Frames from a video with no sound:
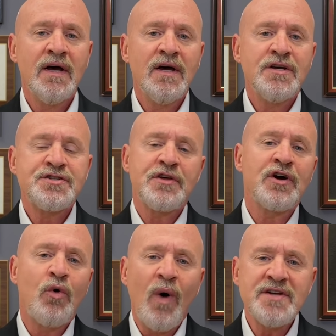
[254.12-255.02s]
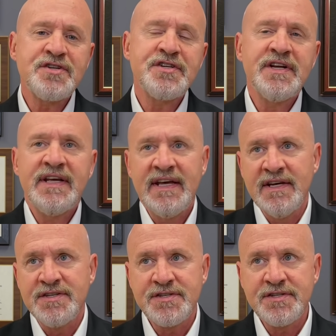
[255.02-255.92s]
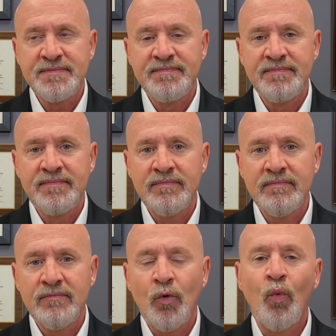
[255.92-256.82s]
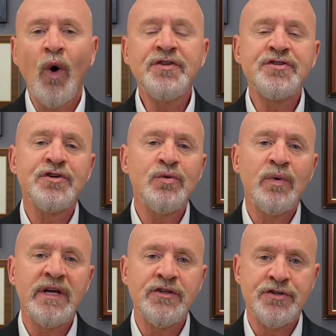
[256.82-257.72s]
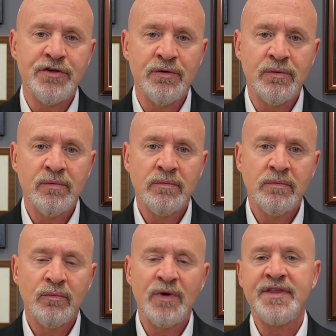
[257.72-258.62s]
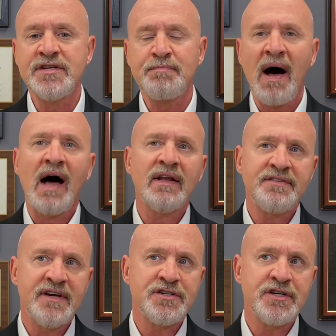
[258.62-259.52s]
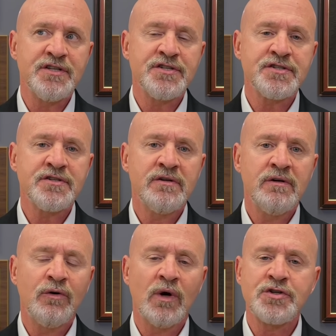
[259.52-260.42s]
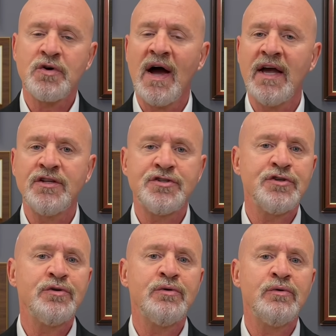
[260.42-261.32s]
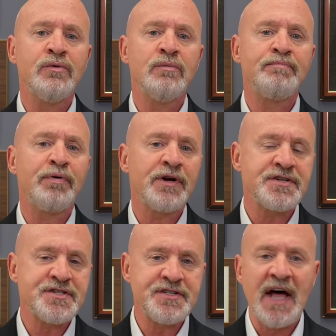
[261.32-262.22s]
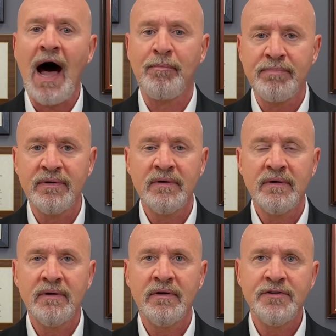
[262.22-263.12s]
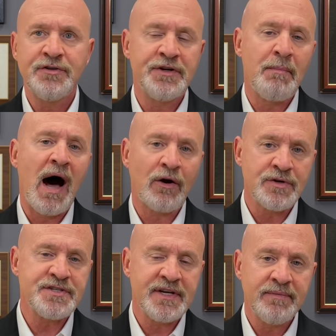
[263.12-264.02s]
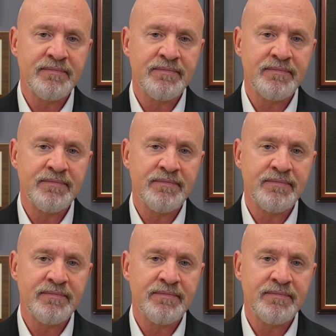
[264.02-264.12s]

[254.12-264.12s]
So the question is, what do we do with these politicians who are trying to put a stop to democracy?